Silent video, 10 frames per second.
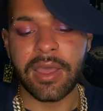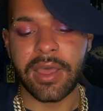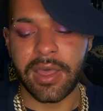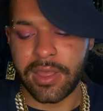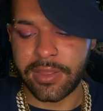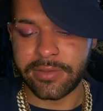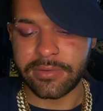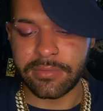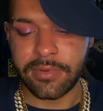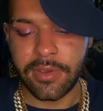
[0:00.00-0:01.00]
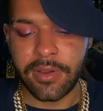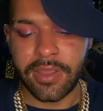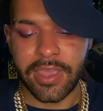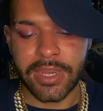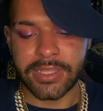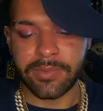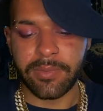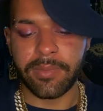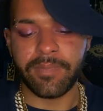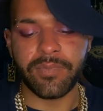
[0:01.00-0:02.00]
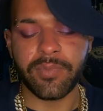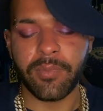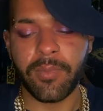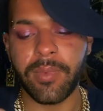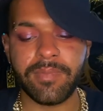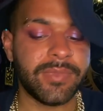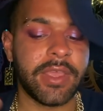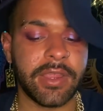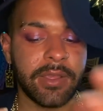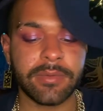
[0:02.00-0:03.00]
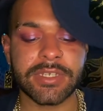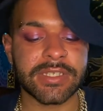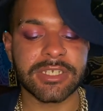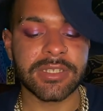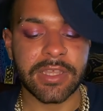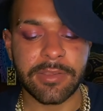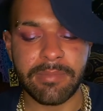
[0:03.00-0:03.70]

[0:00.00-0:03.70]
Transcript: on any decision that you